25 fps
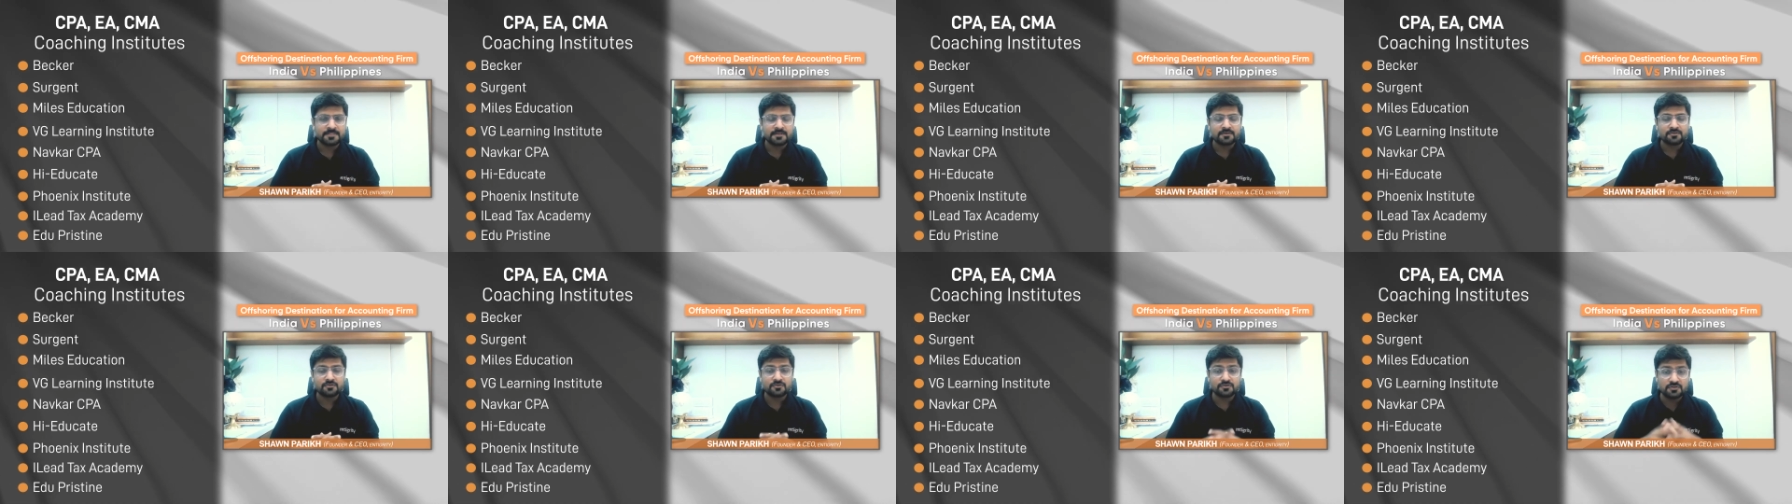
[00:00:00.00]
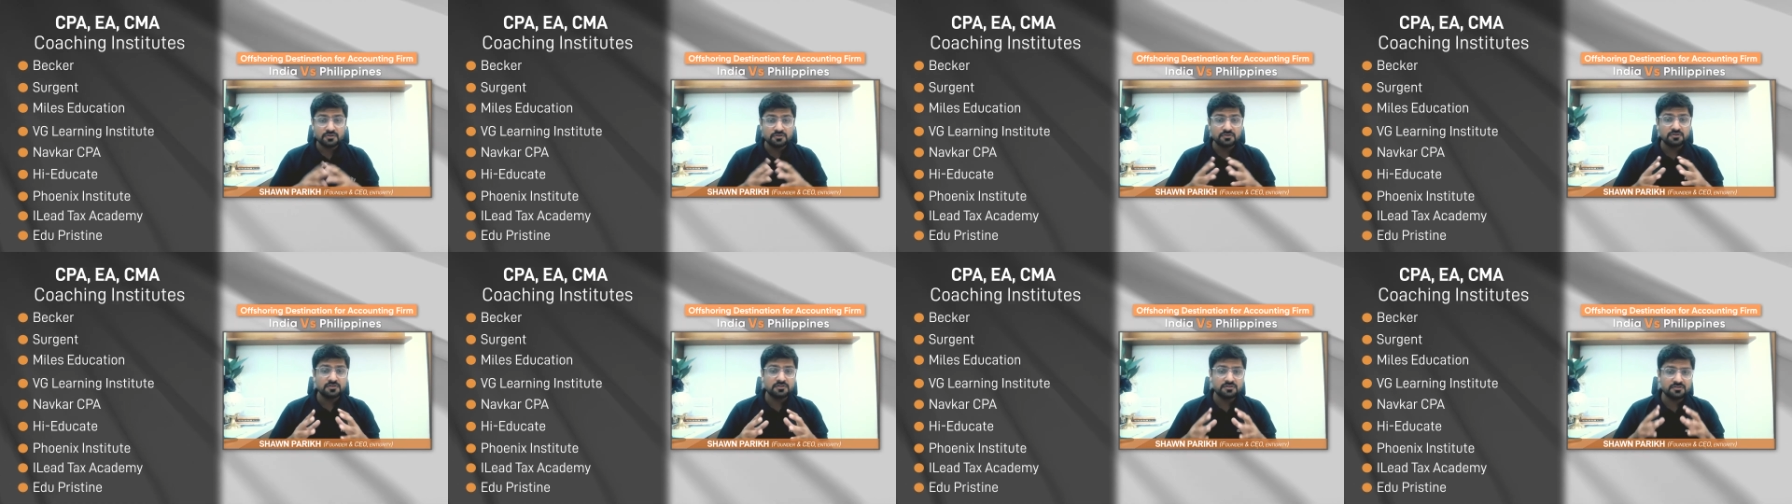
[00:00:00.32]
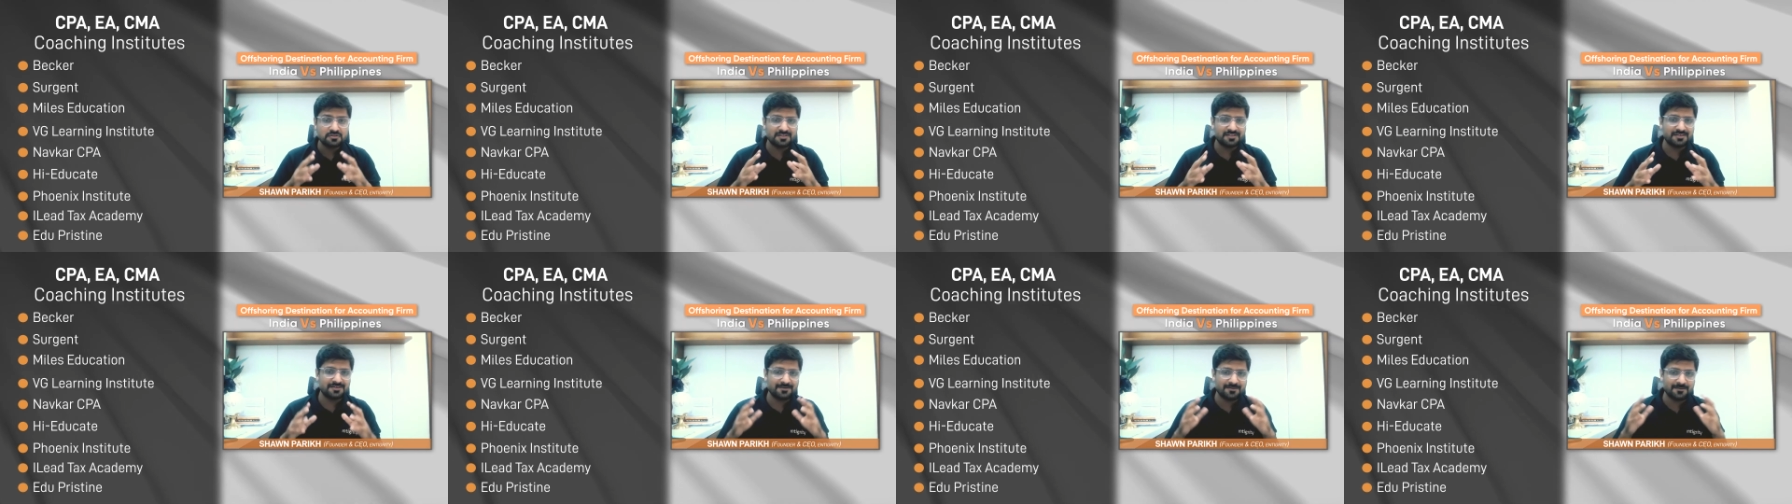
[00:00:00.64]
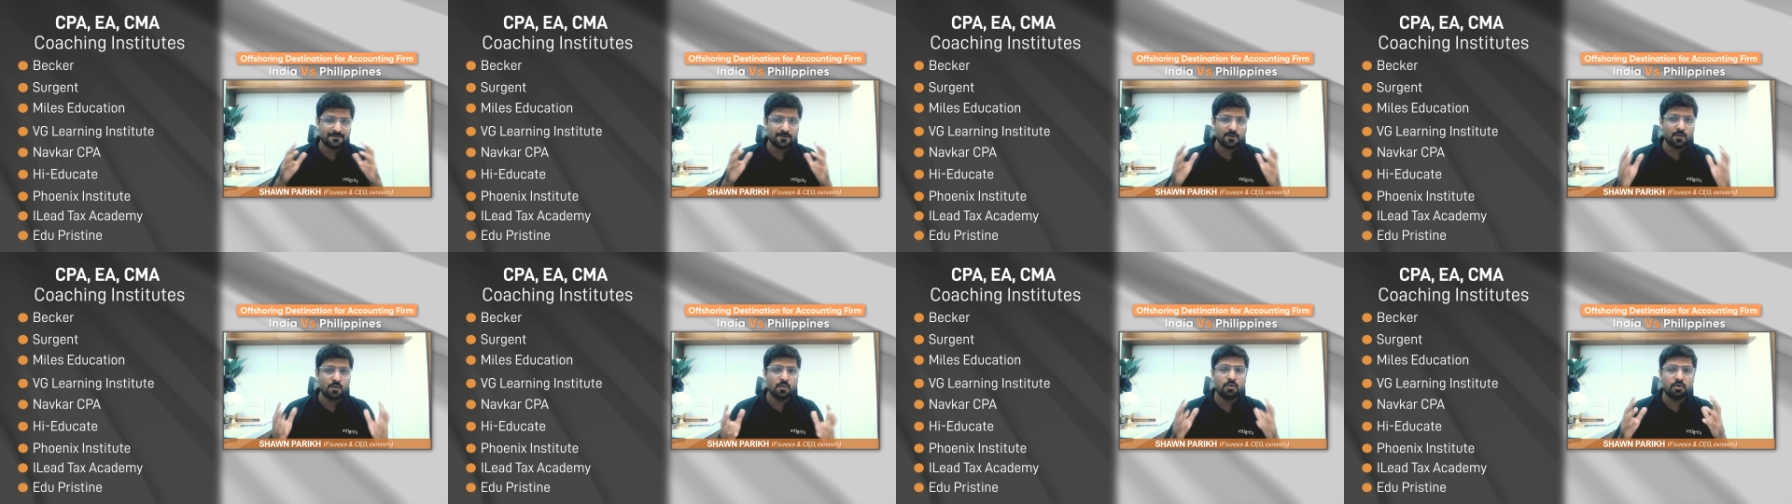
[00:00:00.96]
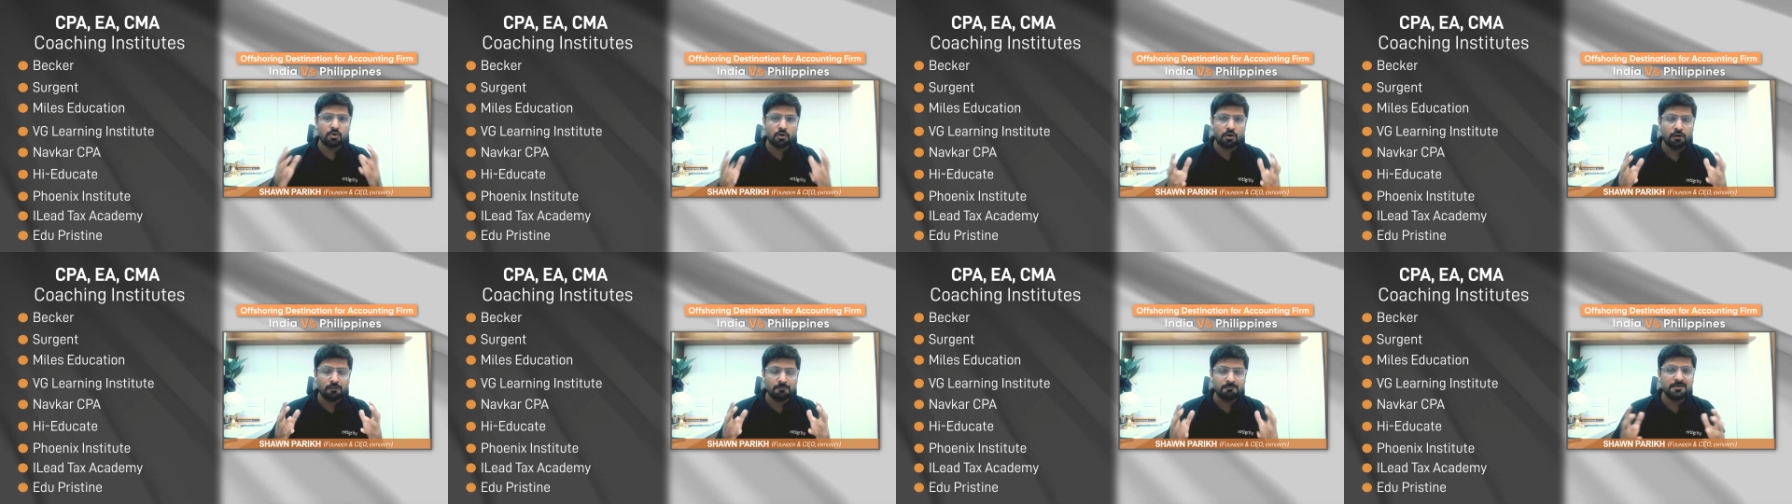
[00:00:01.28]
So this is
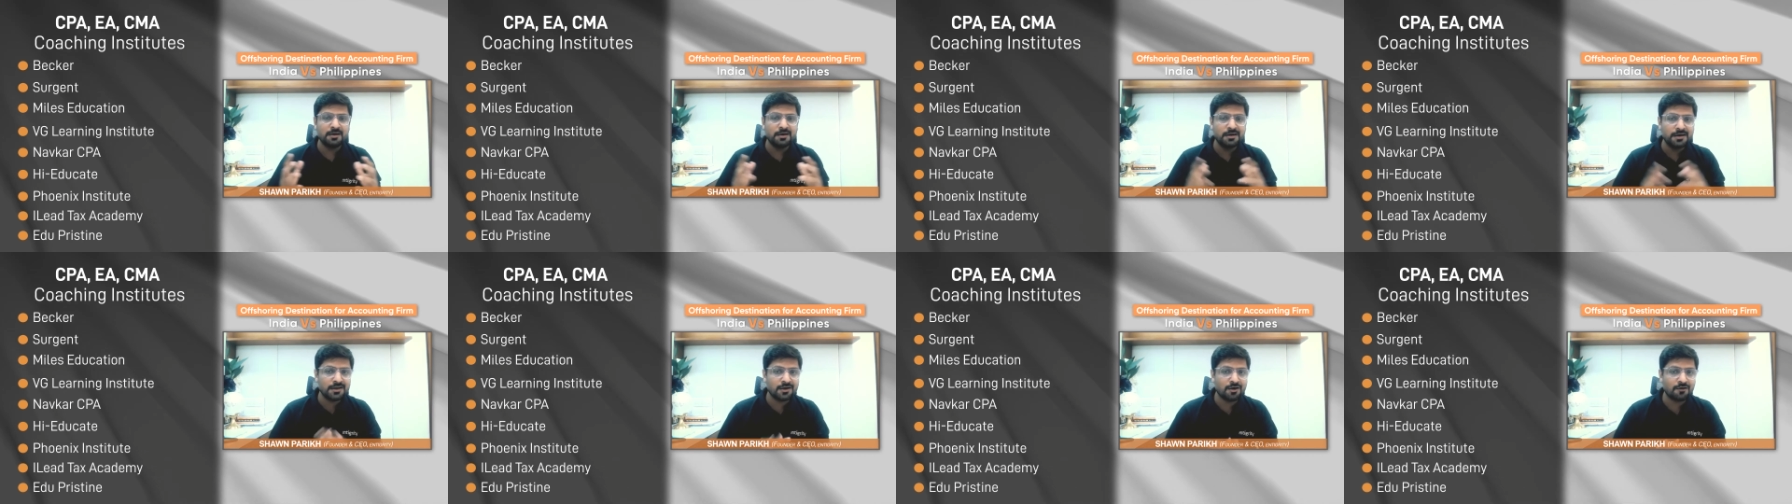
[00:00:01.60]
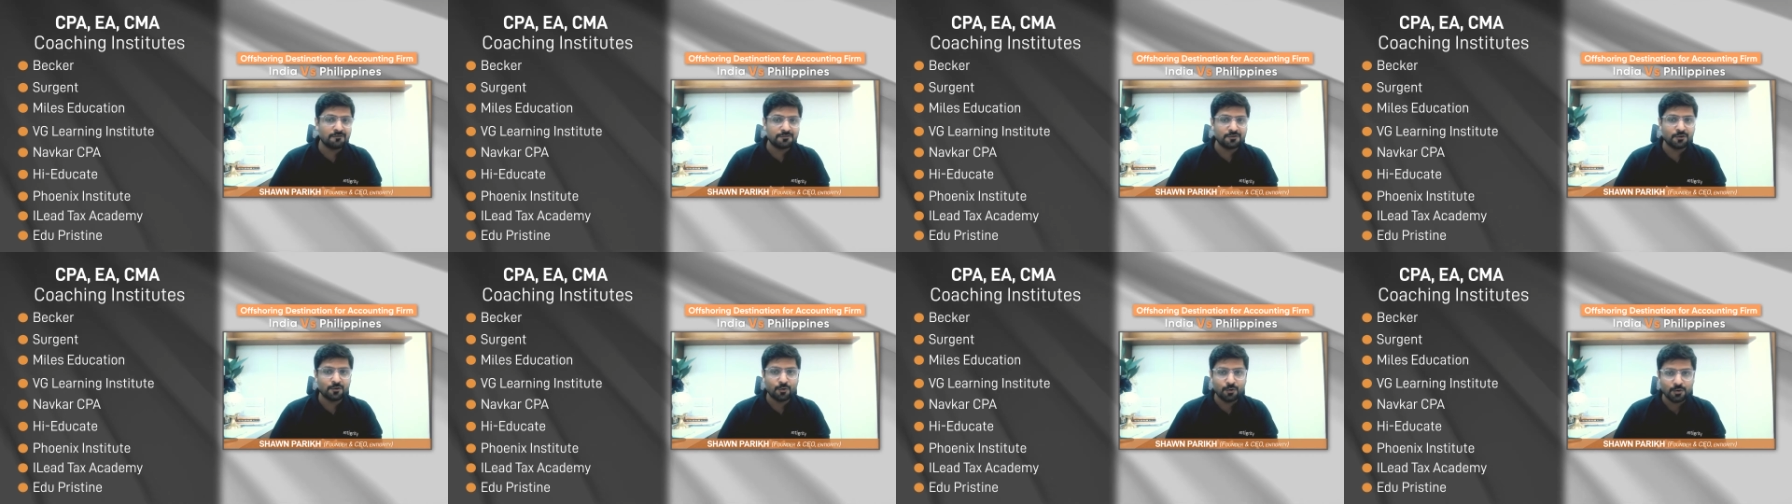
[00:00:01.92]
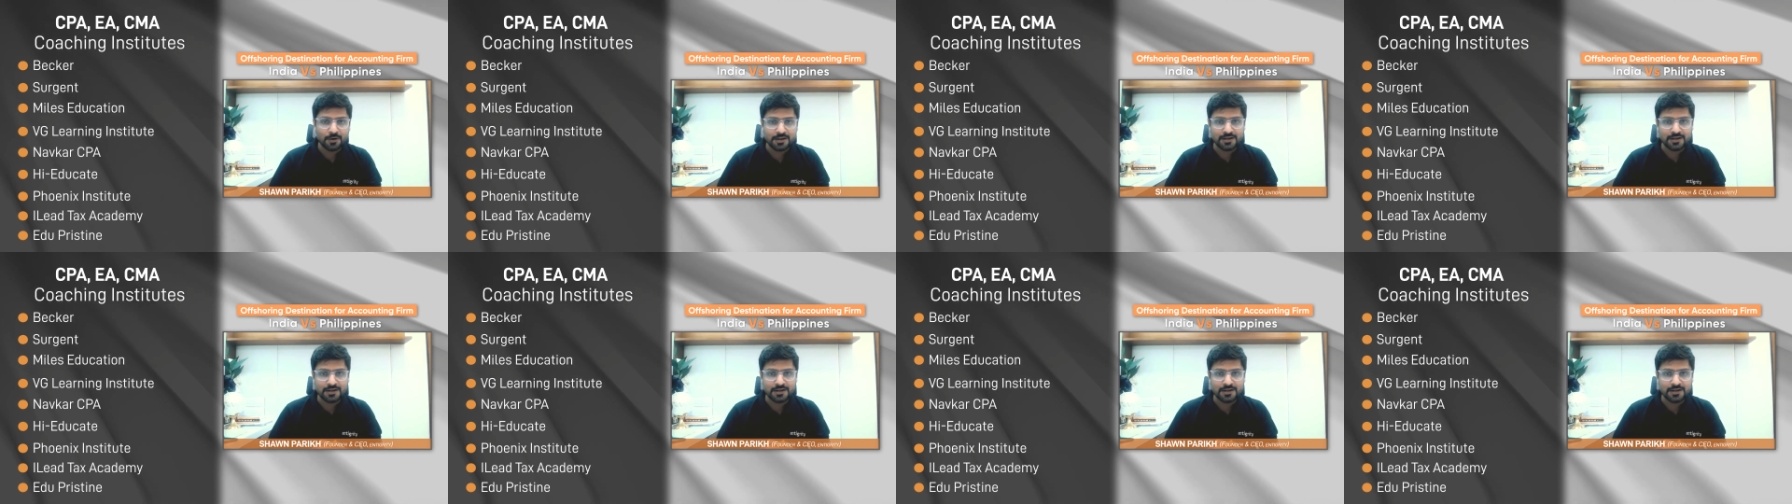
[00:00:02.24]
overall building of the whole